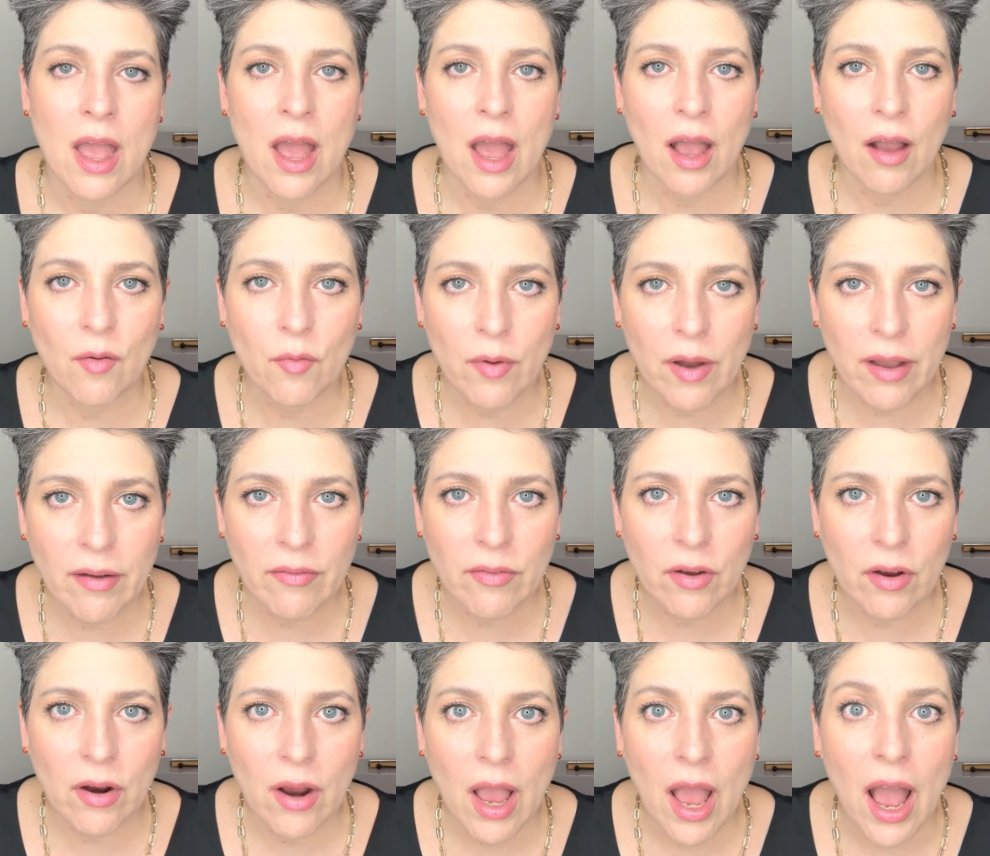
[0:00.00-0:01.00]

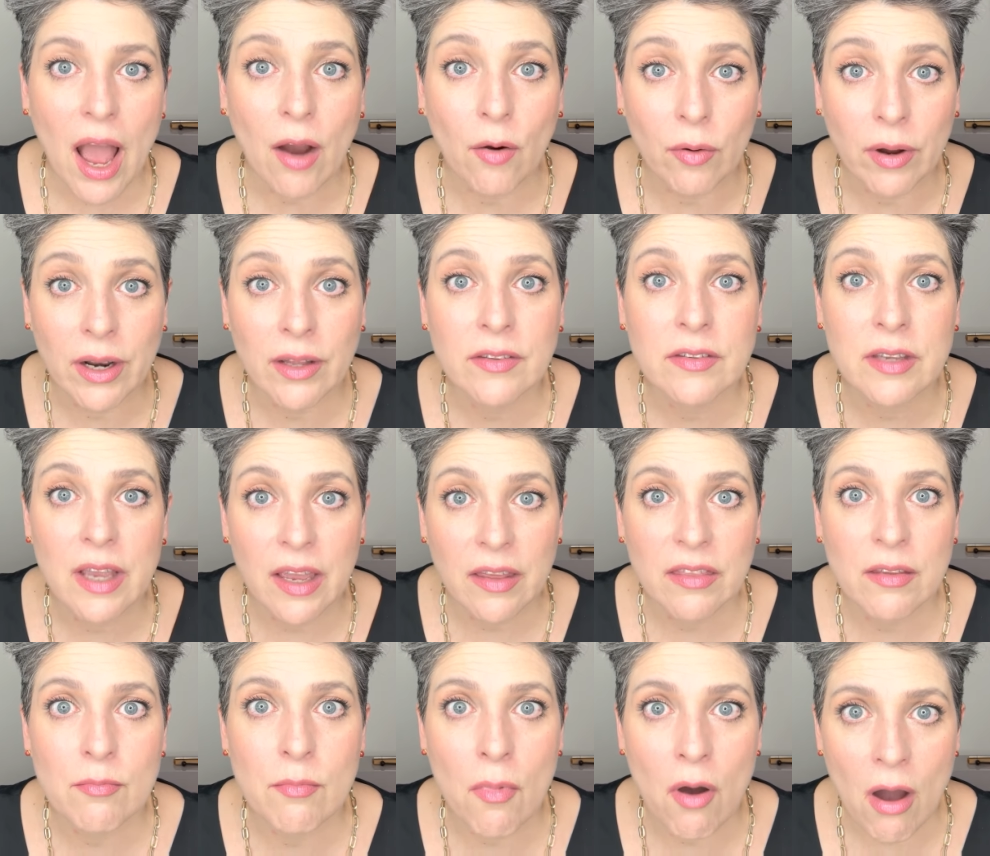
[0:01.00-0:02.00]
However, I wanna take
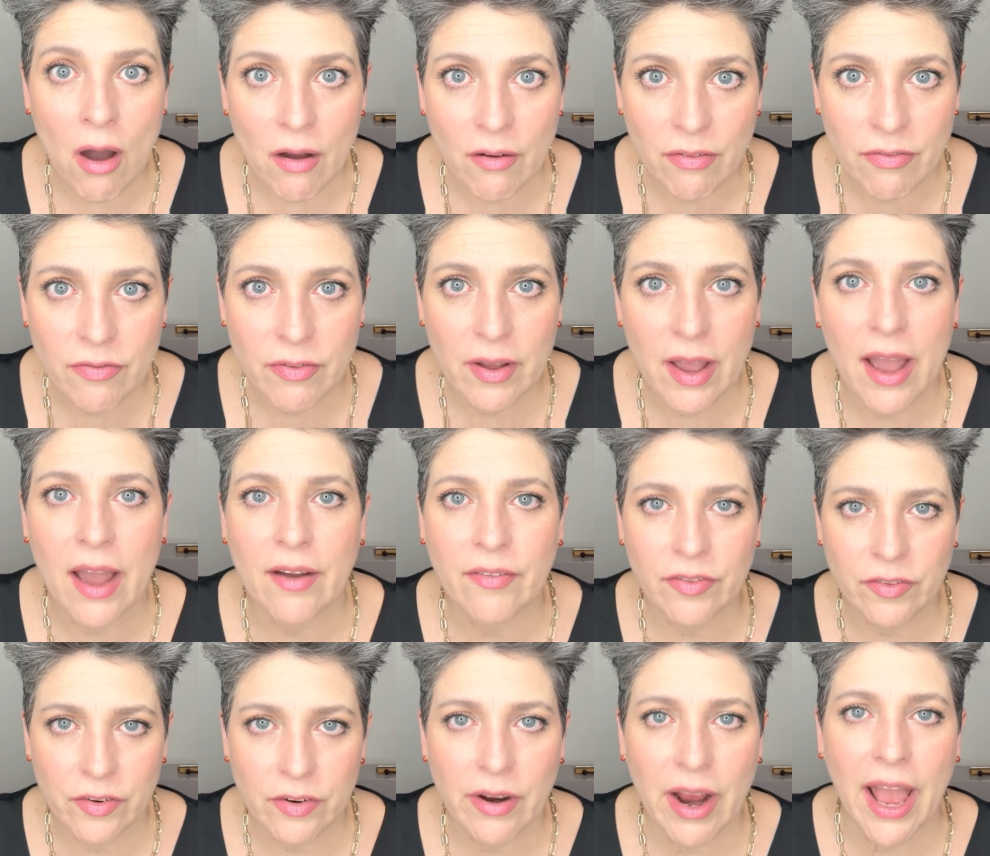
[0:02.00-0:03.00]
them off
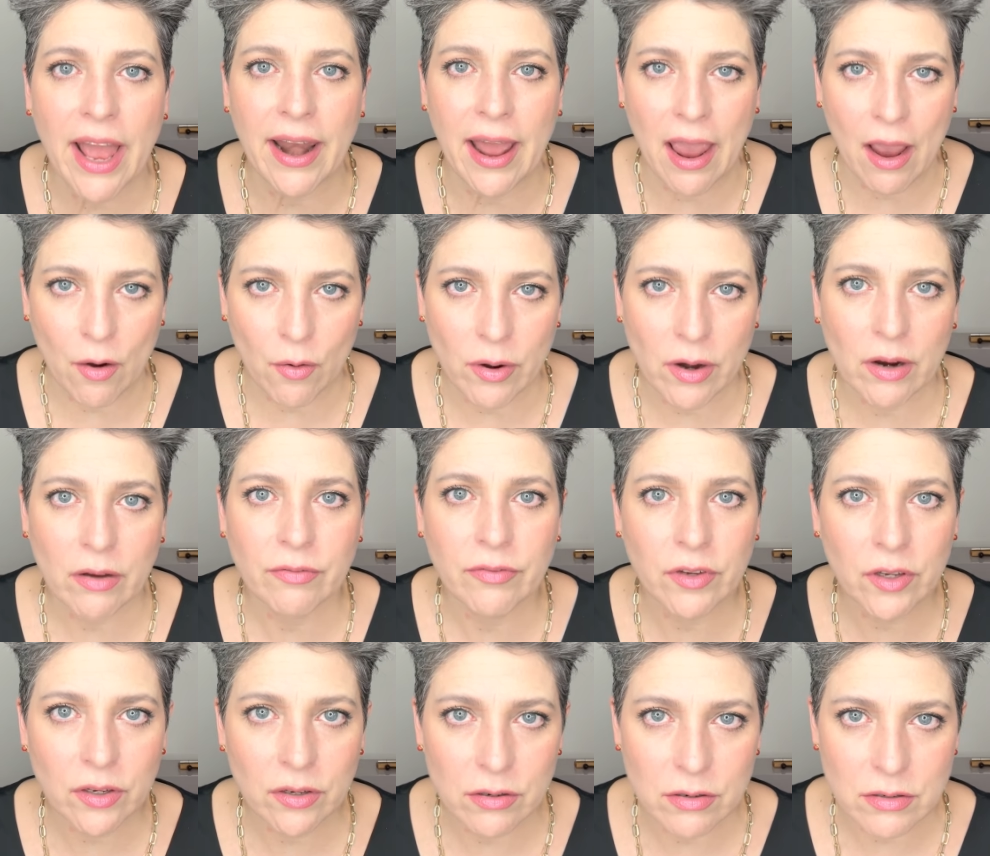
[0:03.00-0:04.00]
after an hour of
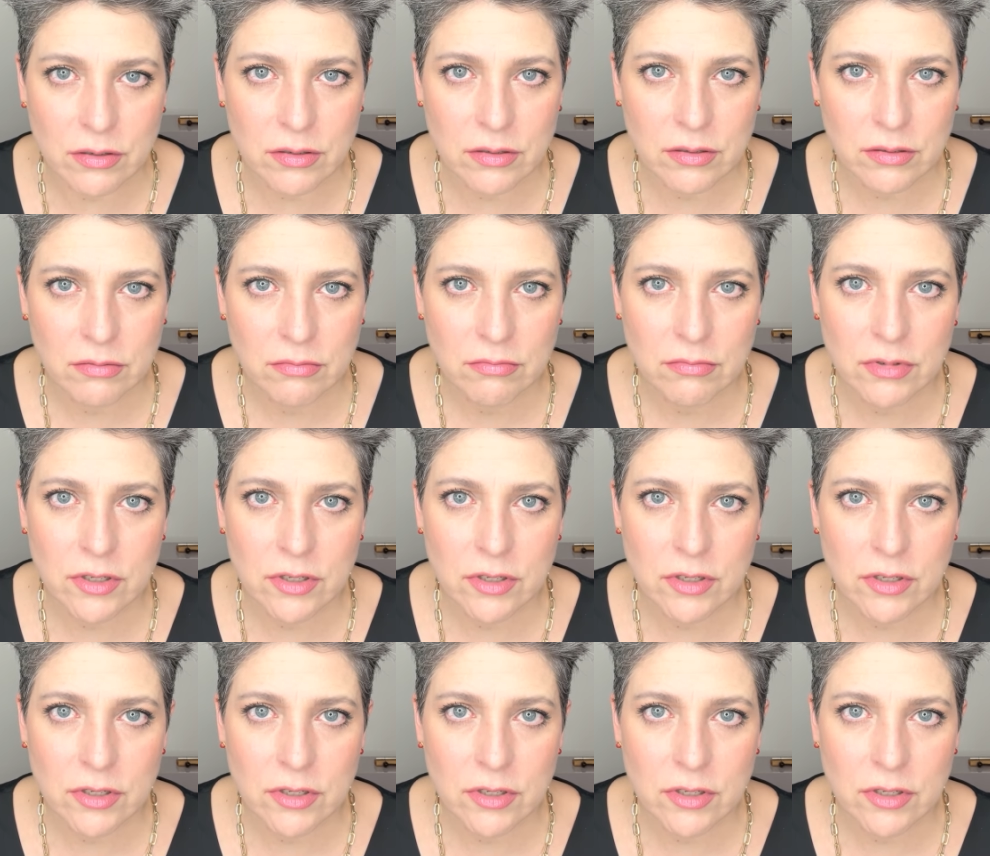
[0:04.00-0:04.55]
use.